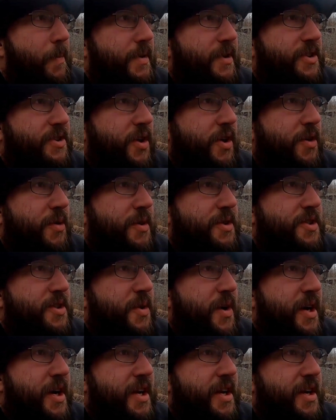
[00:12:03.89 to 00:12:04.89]
So it was
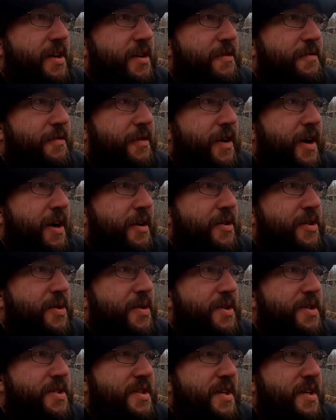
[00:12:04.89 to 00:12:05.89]
quite a year for
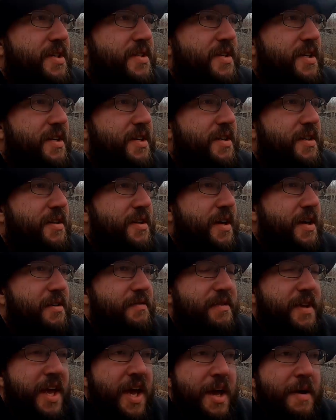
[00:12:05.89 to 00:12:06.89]
Outdoorsnings. I did a lot
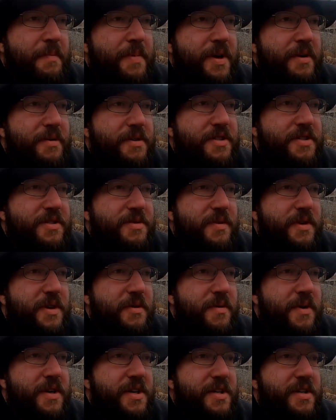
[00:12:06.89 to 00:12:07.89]
of camping, which is what I
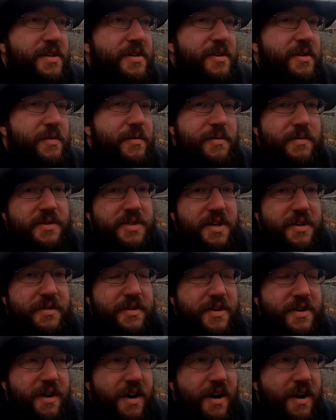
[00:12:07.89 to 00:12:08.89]
wanted to do. It was all
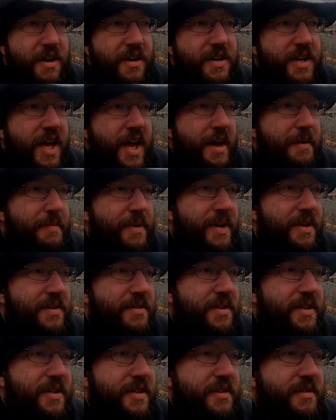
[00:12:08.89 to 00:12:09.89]
the car camping,
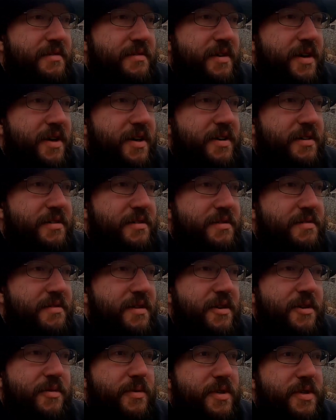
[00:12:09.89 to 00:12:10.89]
like you go
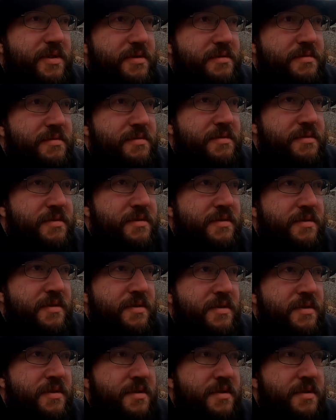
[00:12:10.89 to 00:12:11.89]
to
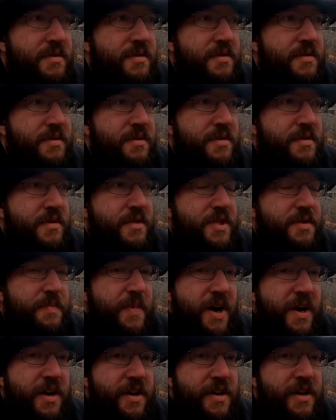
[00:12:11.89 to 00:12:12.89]
a
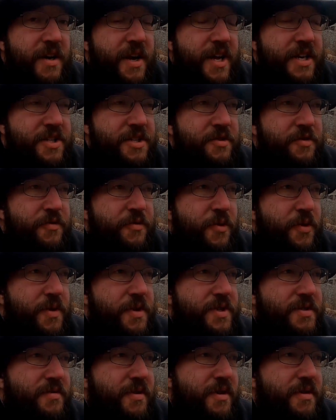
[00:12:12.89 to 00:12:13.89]
spot on a national
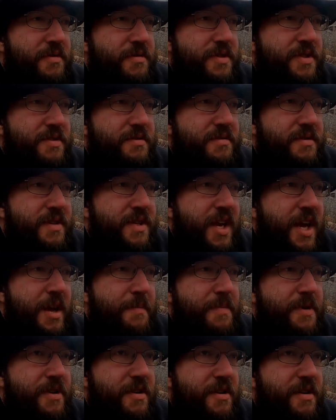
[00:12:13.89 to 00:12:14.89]
forest road and just
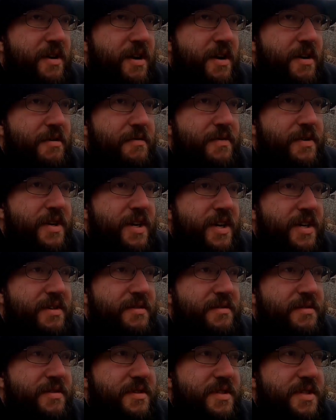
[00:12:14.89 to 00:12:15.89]
camp in your car overnight.
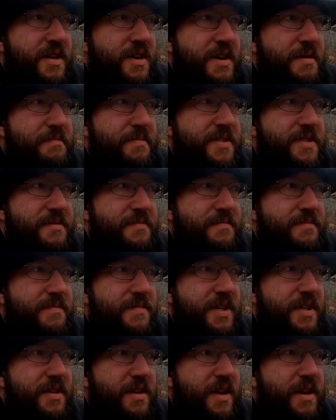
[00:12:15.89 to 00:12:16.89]
Good times.
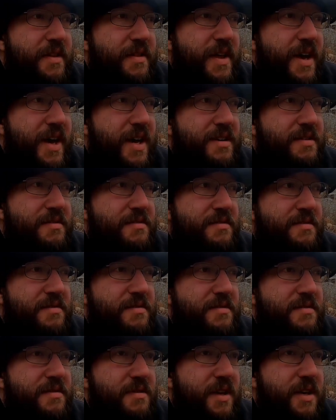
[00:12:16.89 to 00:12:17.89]
Did a lot of that.
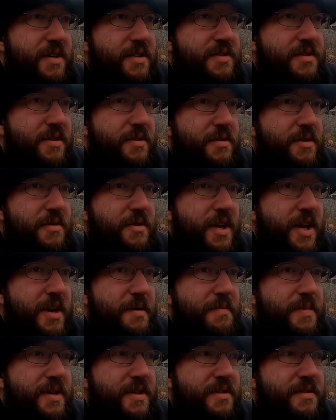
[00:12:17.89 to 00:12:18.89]
A lot of solo
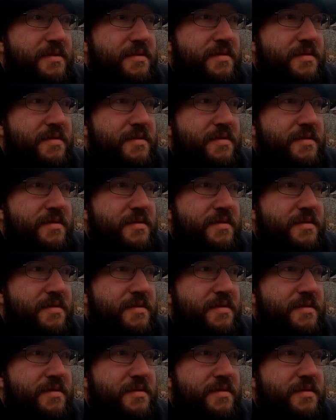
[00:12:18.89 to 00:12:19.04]
camping.